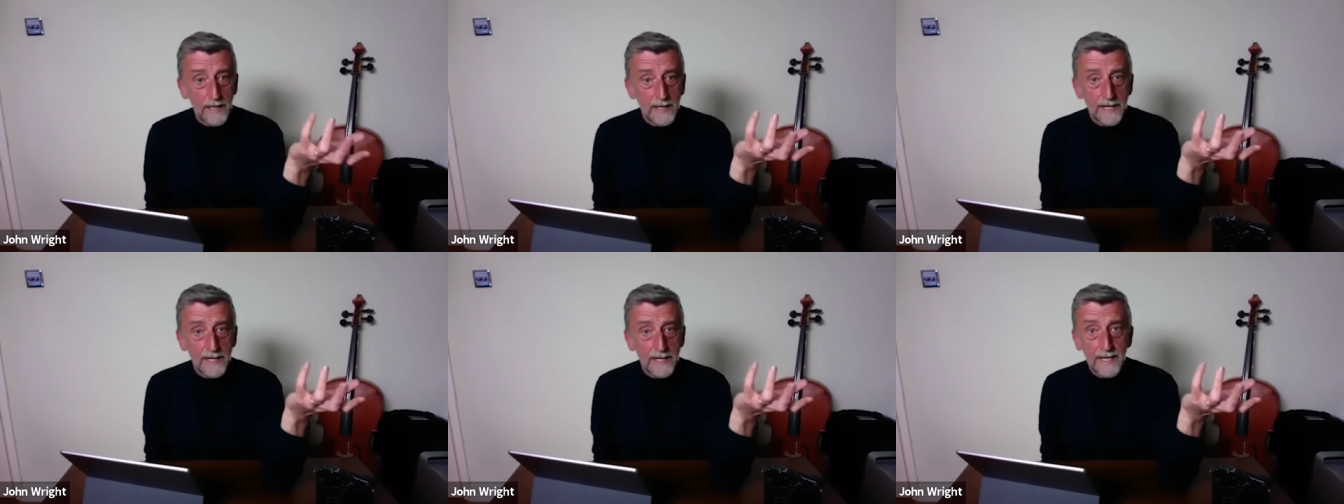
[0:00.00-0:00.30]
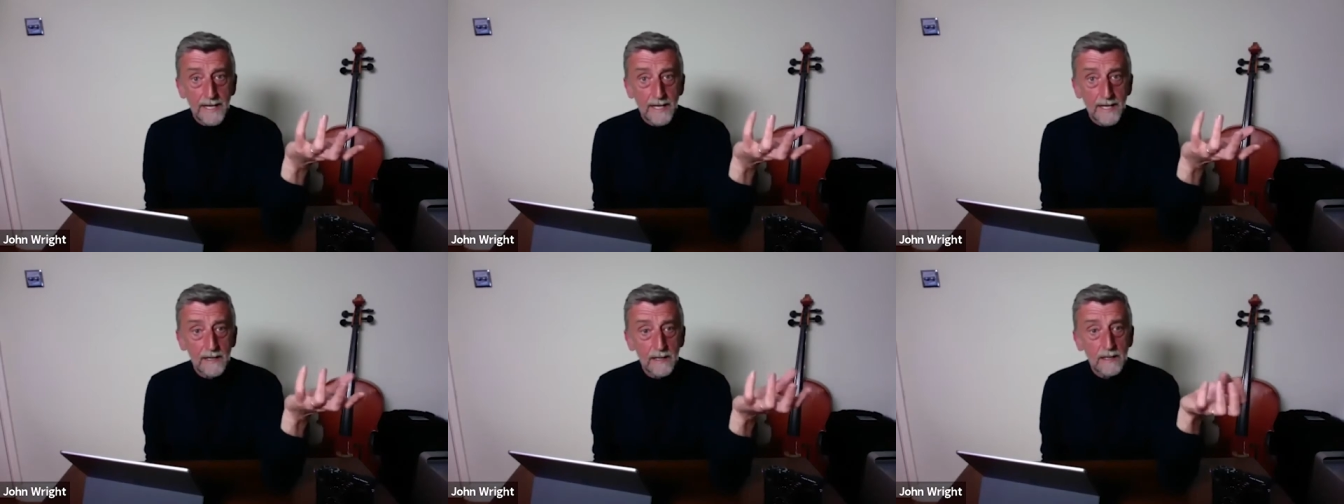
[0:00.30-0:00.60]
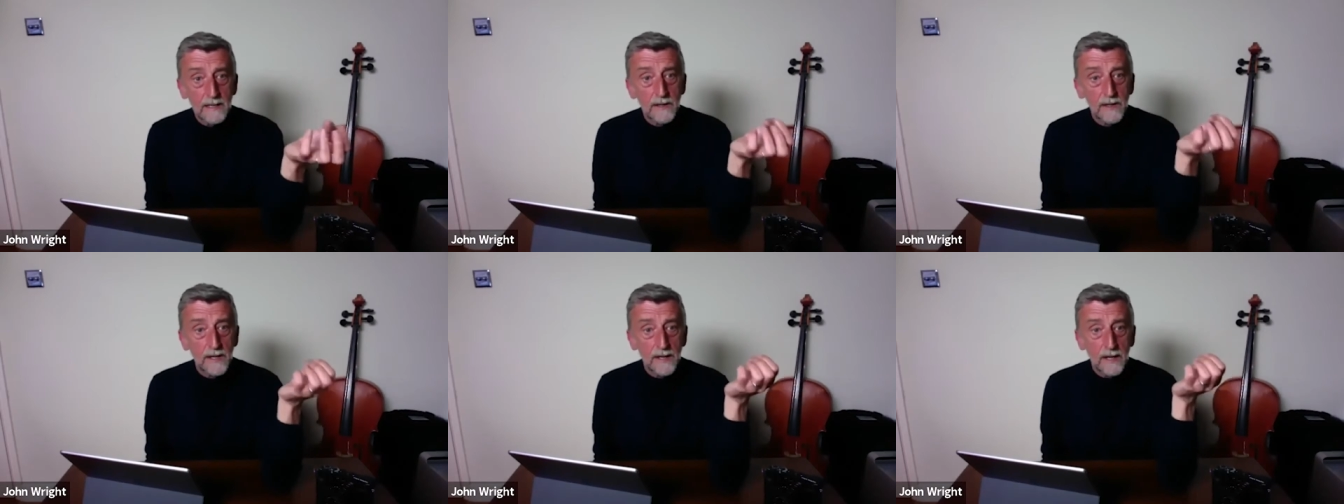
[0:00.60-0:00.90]
idea
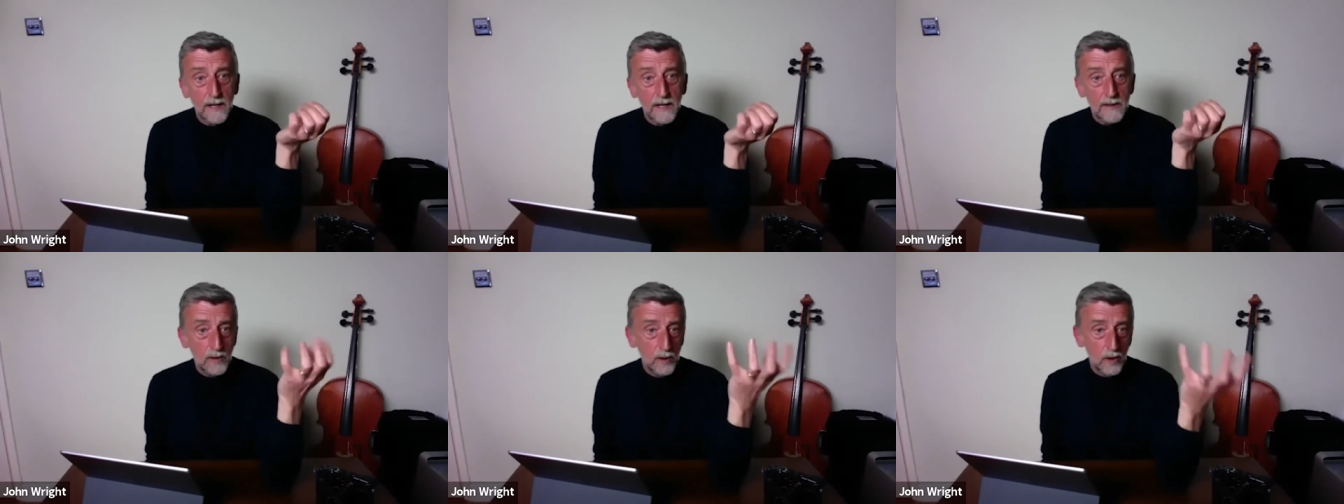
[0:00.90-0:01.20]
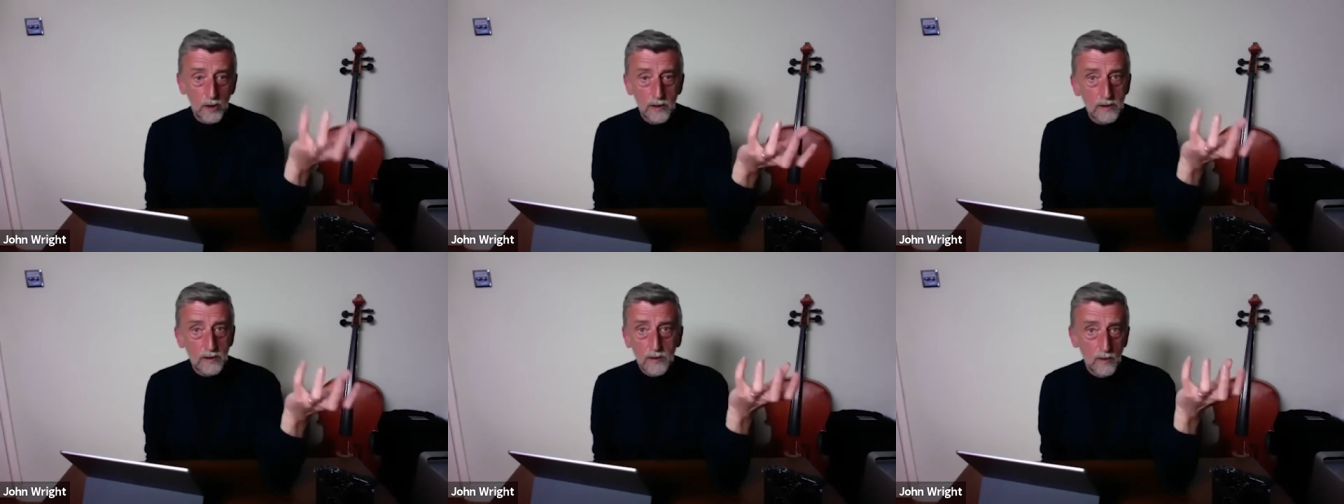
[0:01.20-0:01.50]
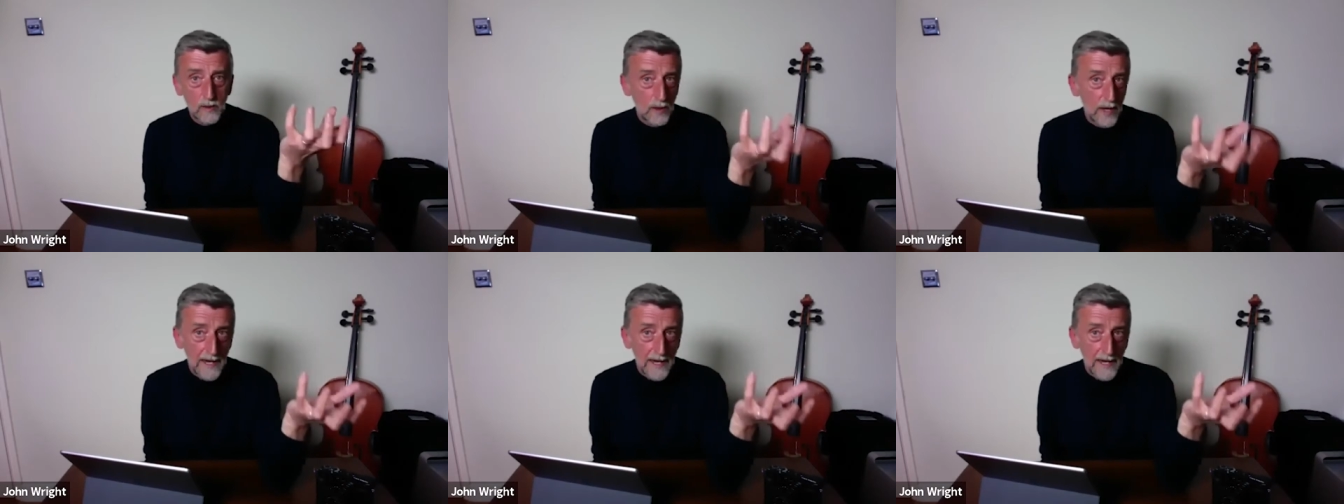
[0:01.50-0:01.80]
that you could
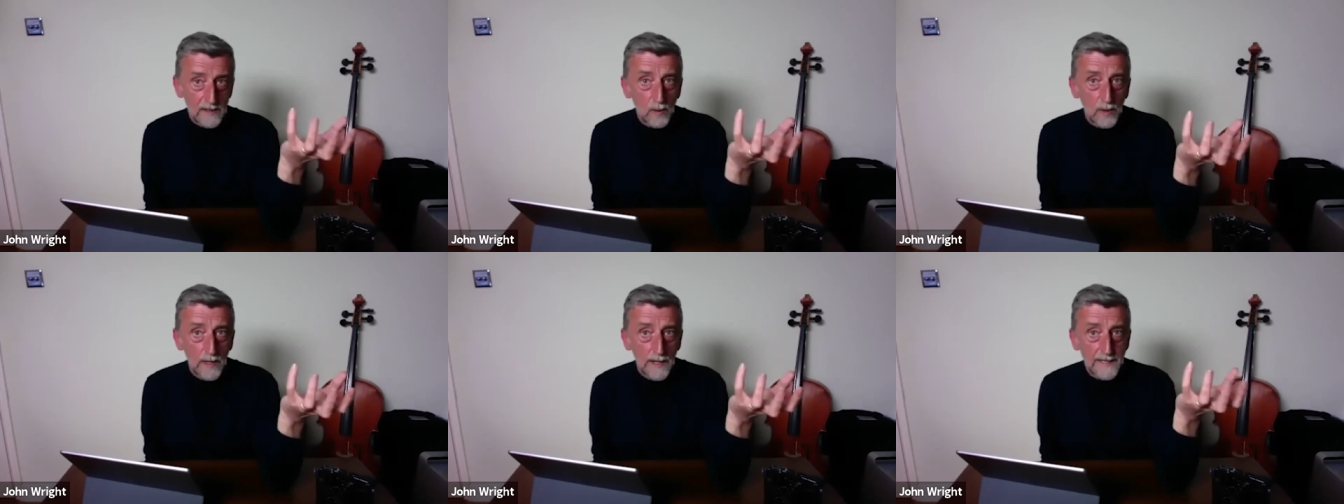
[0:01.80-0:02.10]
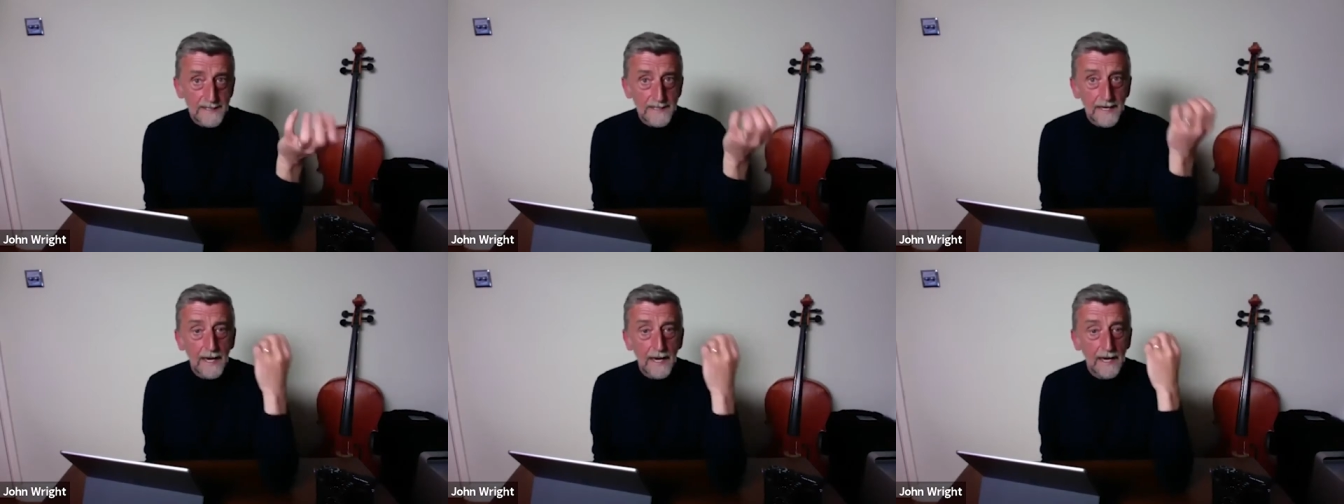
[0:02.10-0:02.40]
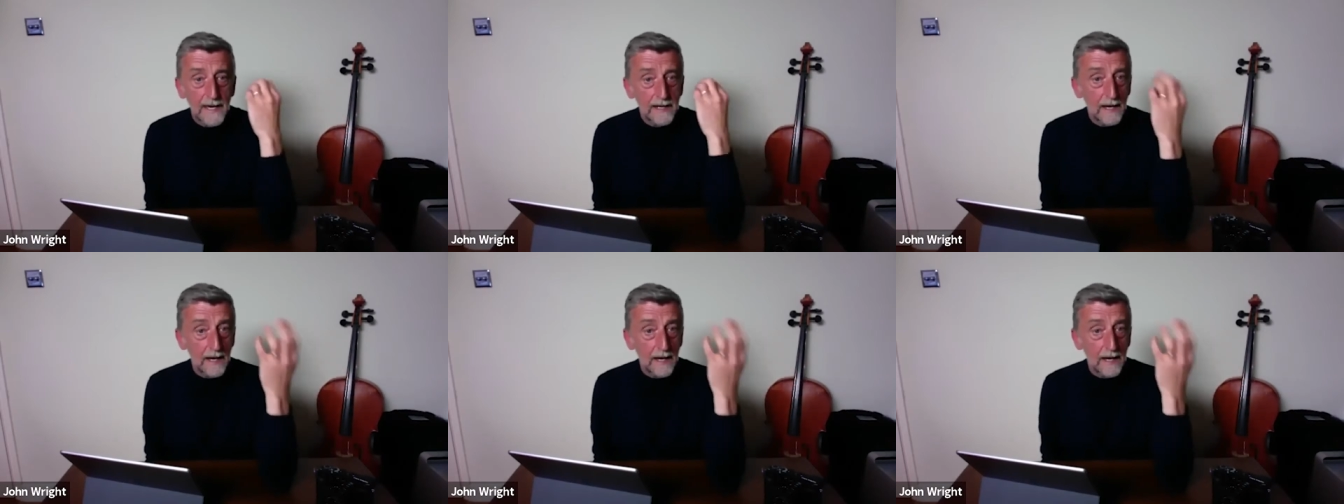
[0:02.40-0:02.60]
do X, Y, Z.